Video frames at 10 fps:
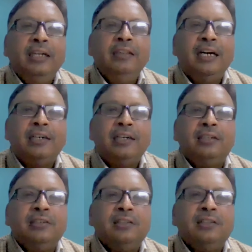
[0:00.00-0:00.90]
In that
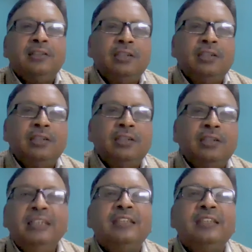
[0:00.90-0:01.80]

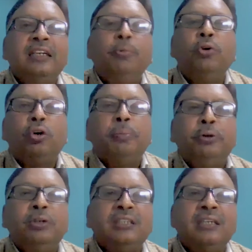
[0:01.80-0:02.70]
SOM, these single board
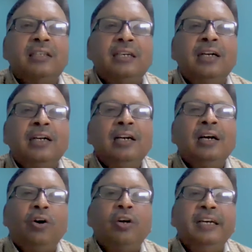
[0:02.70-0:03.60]
computers are there
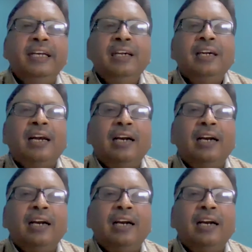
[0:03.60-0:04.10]
already,